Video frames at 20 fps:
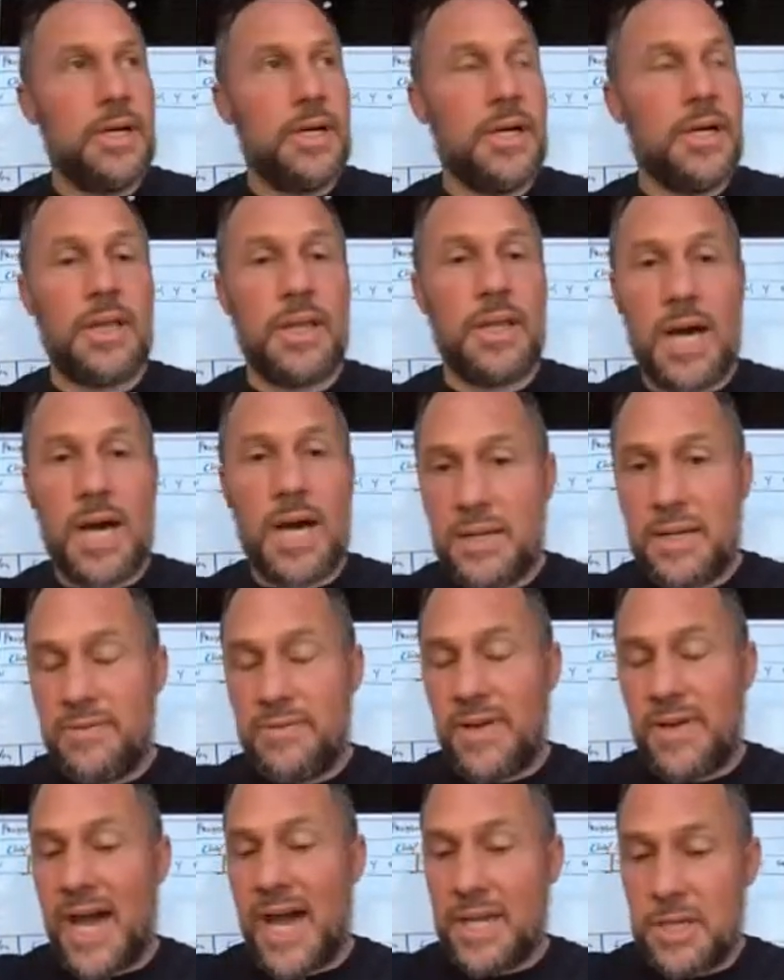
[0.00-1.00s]
A lot of
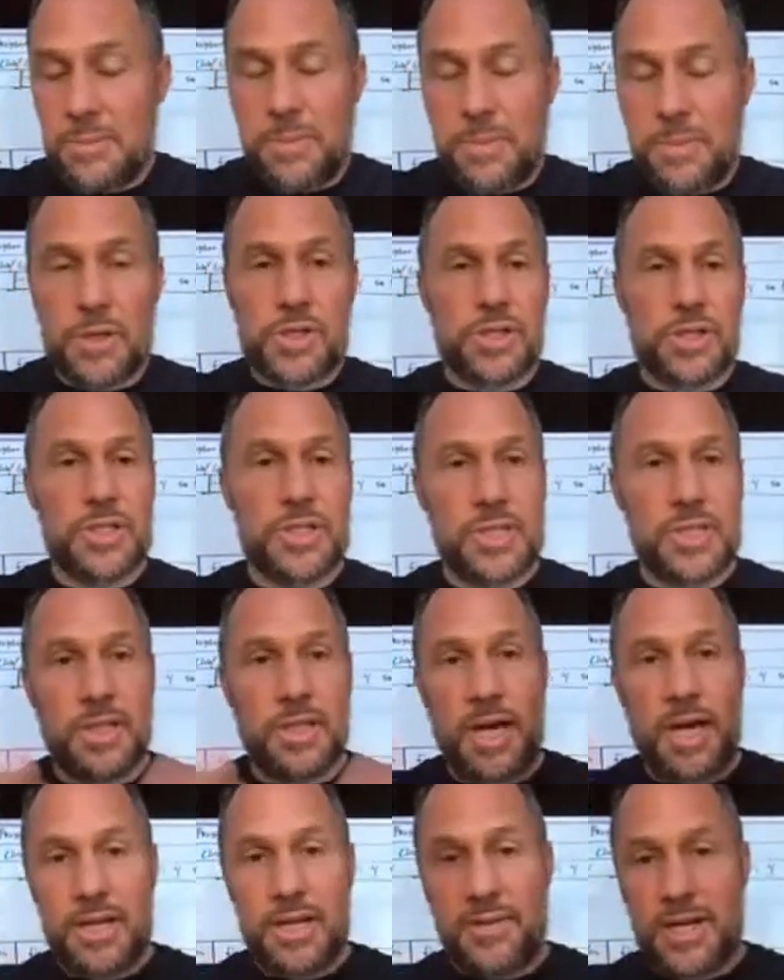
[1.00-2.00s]
acupuncturists, a
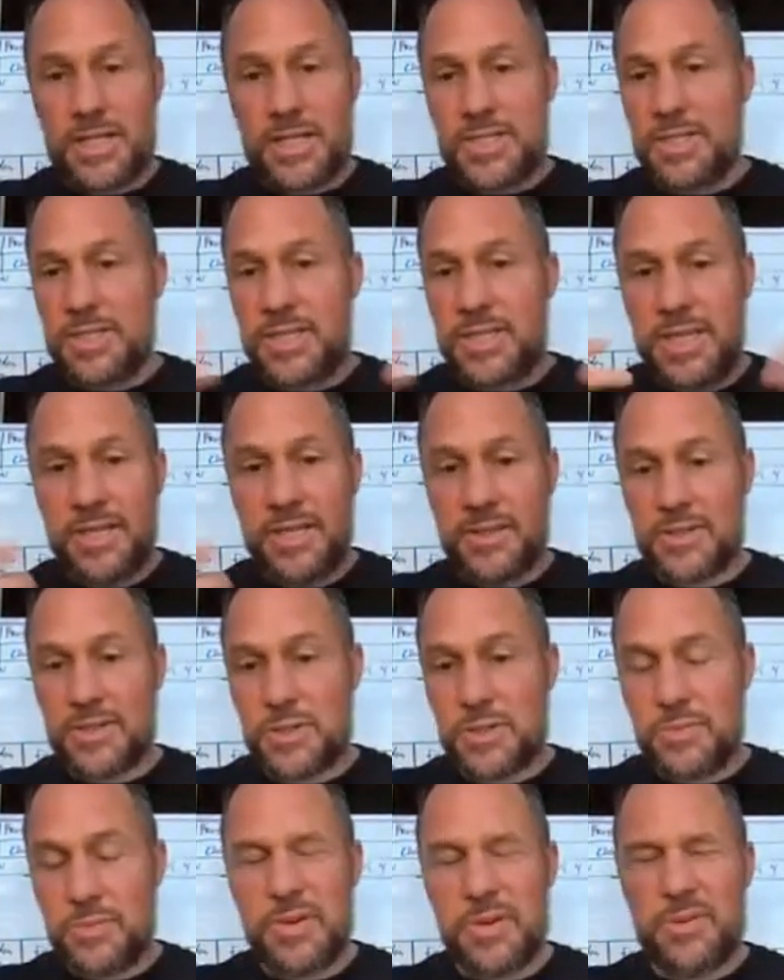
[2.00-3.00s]
lot of us
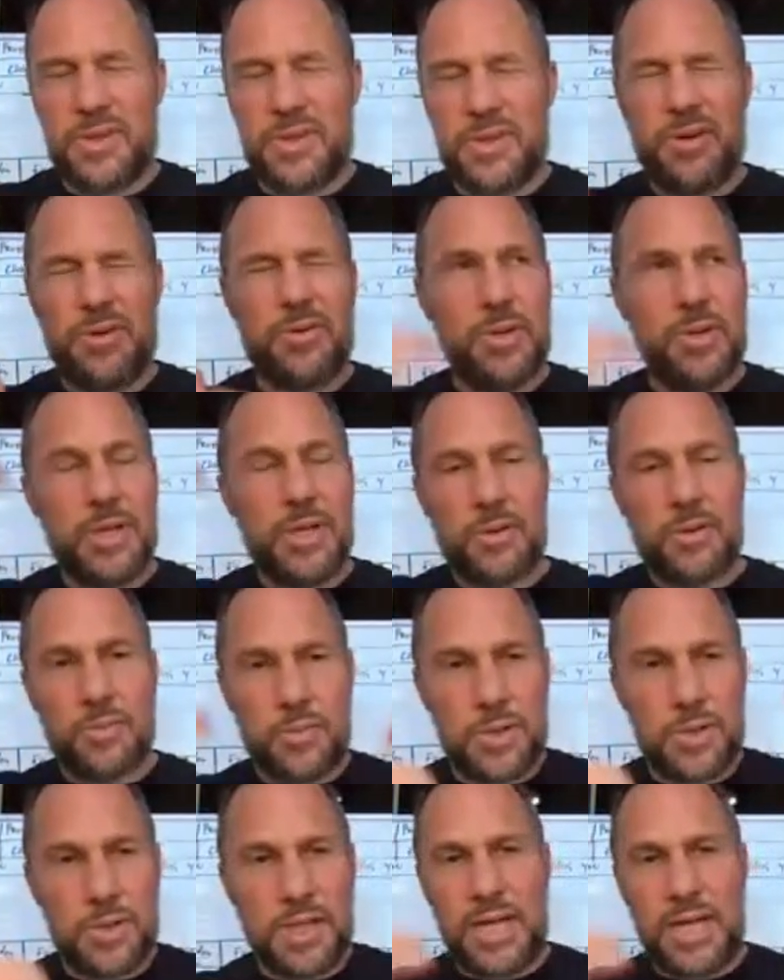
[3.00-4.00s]
healers, we don't
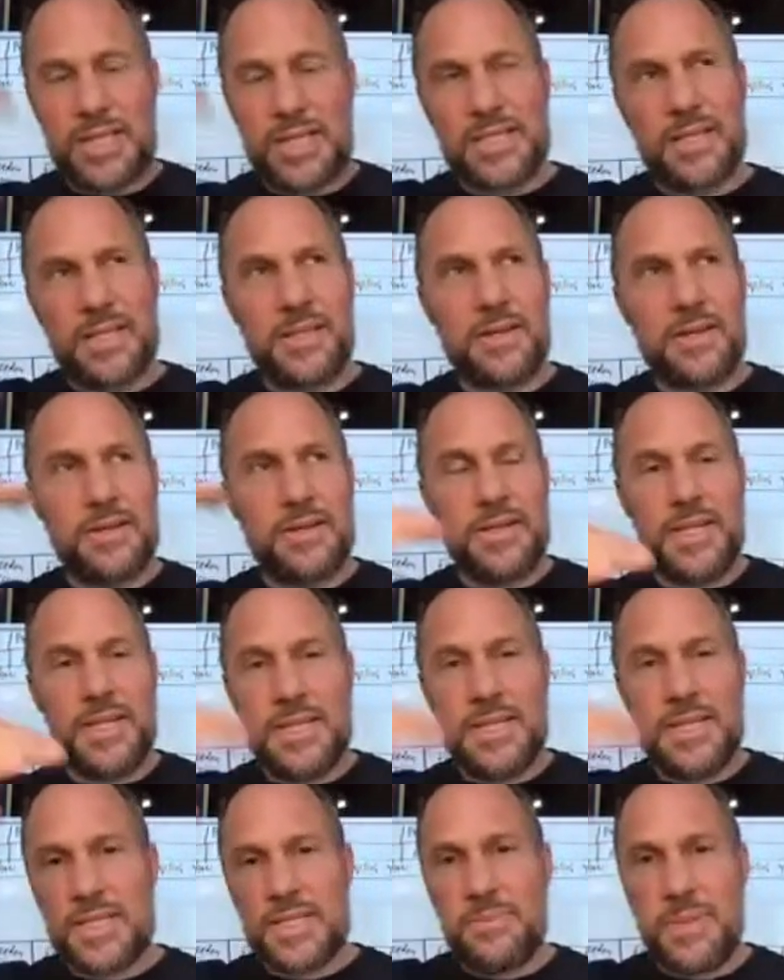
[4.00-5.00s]
realize that there
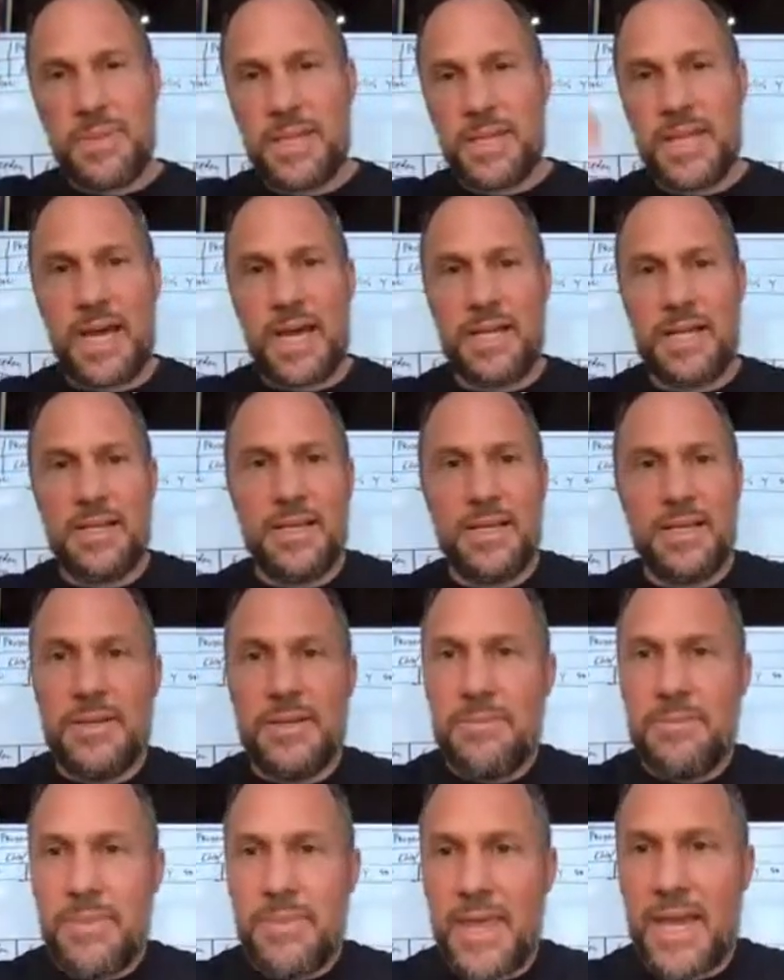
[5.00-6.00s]
needs to be that
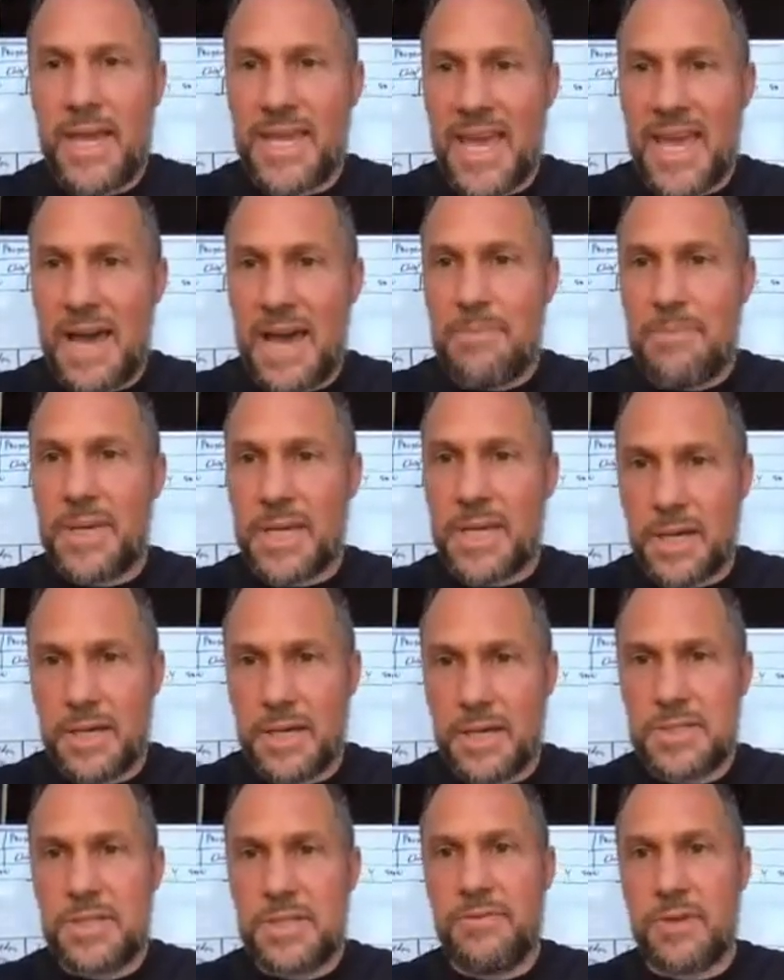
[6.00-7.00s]
gap
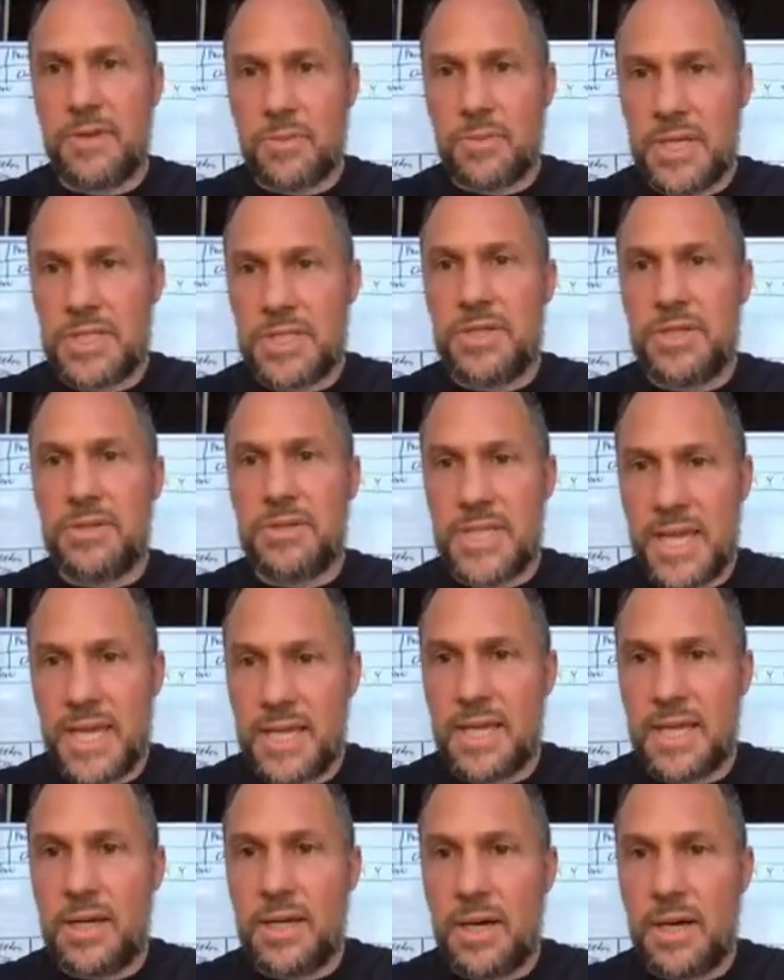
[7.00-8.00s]
because of the risk you're
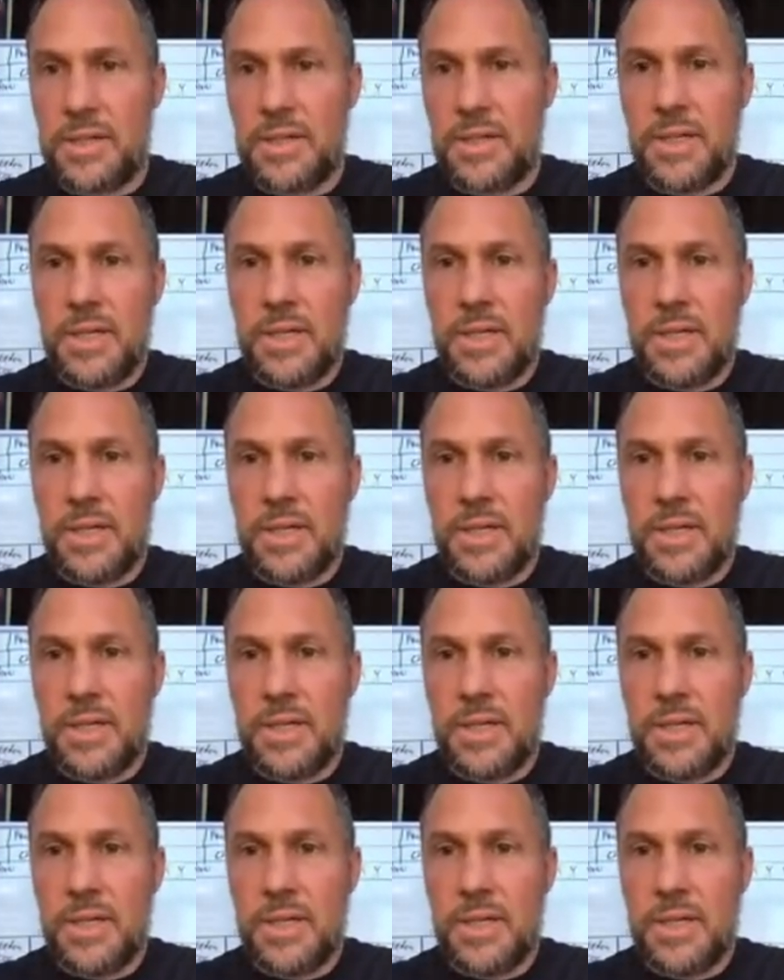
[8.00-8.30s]
taking on.